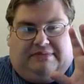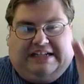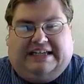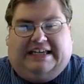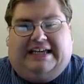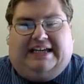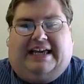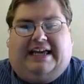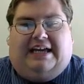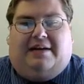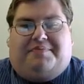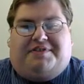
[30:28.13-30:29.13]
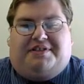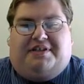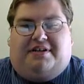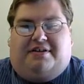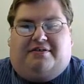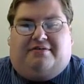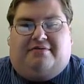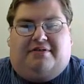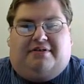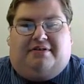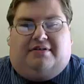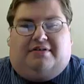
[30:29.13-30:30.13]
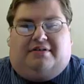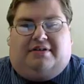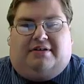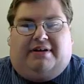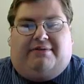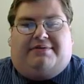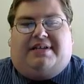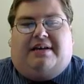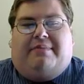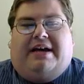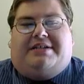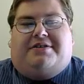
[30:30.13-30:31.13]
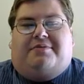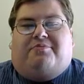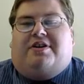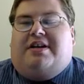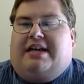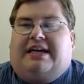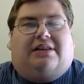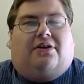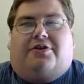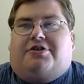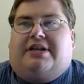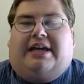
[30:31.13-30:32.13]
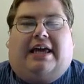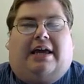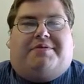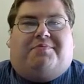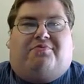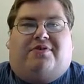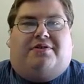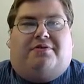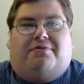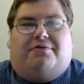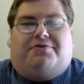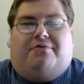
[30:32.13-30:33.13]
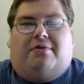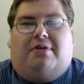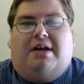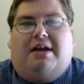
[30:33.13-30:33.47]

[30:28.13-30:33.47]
He keeps, he was the ambassador to Britain. He largely keeps Britain neutral.